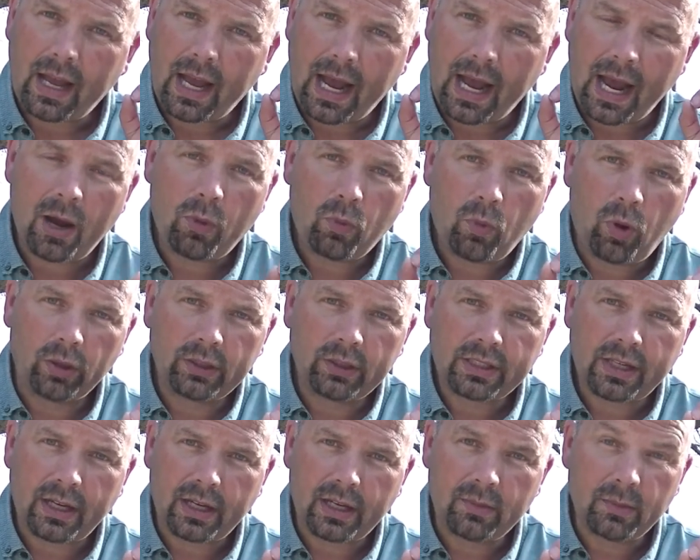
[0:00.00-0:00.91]
at one
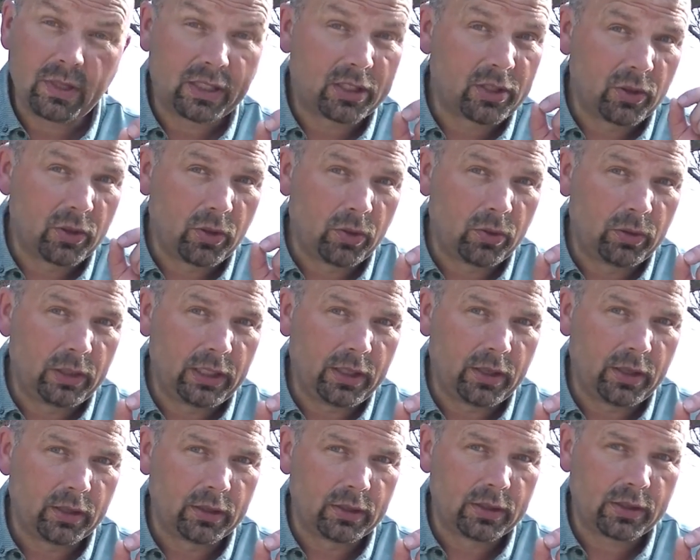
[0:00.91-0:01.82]
time it can only
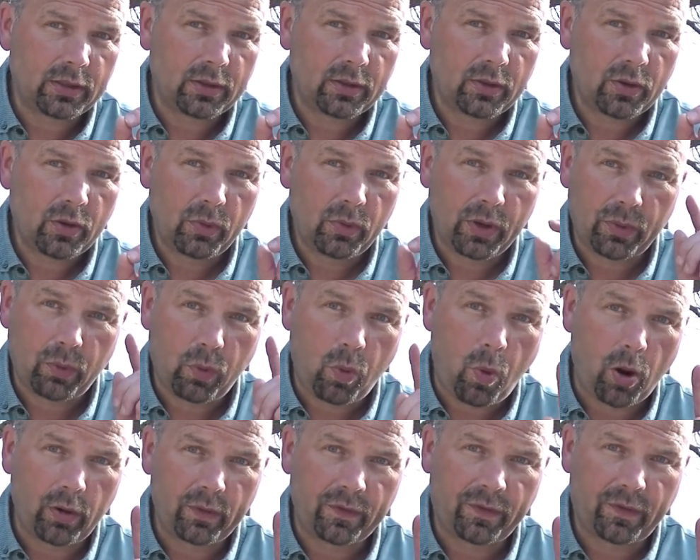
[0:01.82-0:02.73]
hunt with
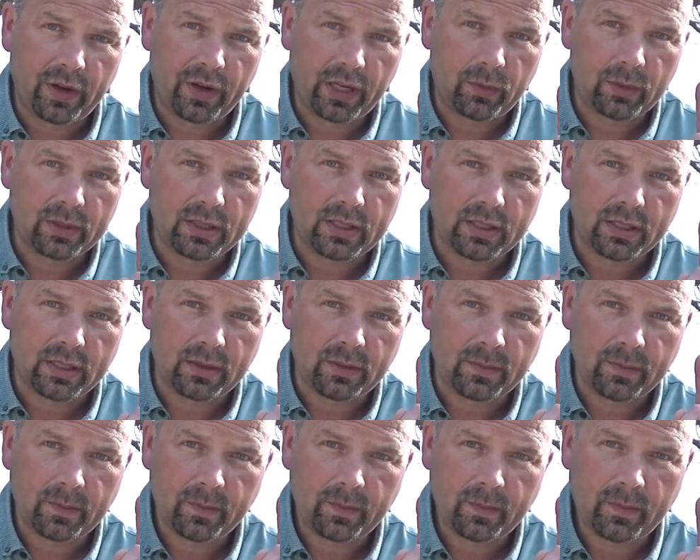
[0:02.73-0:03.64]
one frequency.
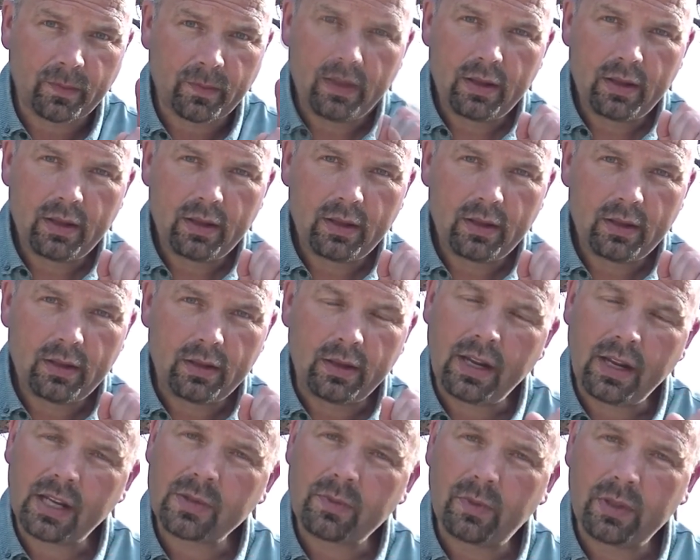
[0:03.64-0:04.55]
The
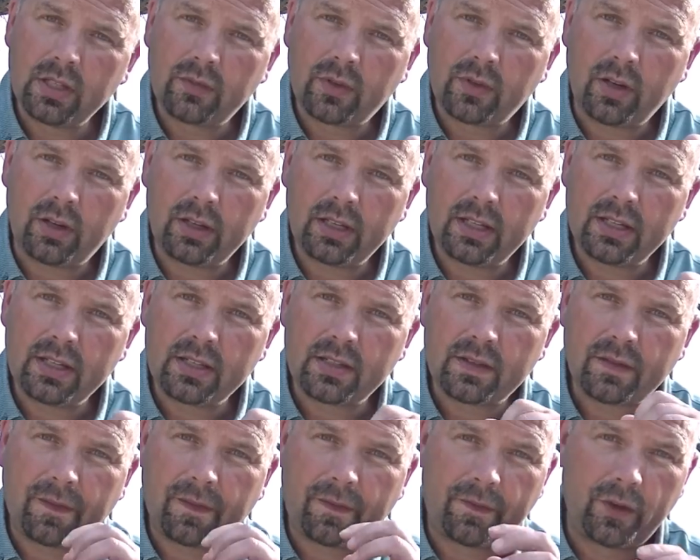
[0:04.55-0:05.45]
next one you've got is
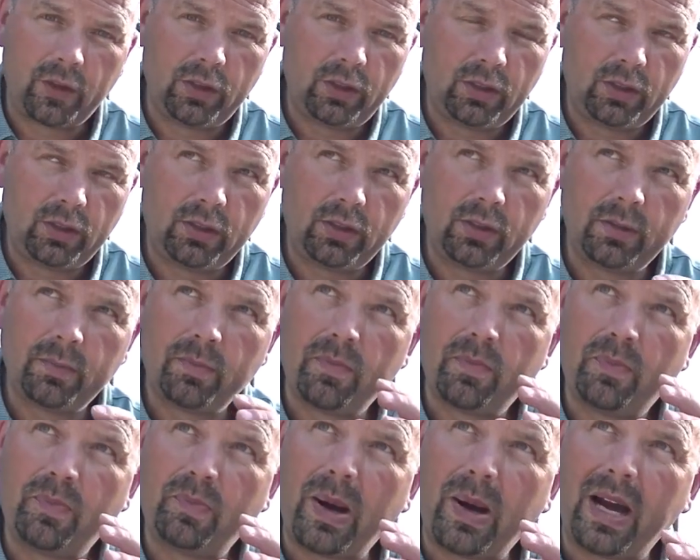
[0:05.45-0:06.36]
full
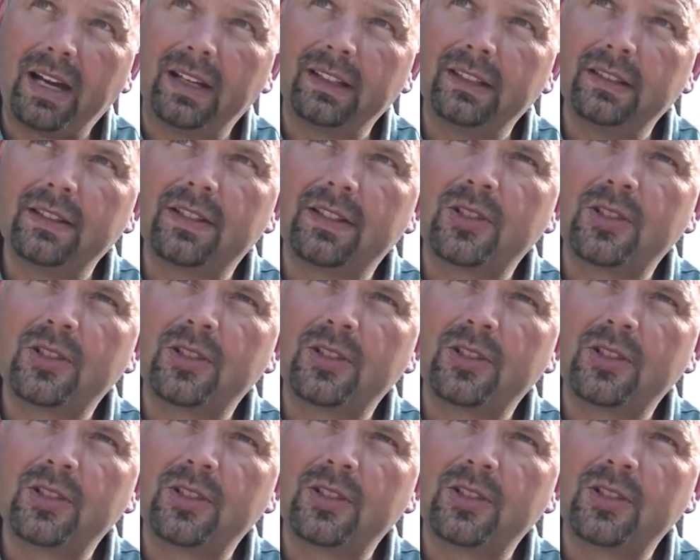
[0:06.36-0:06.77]
band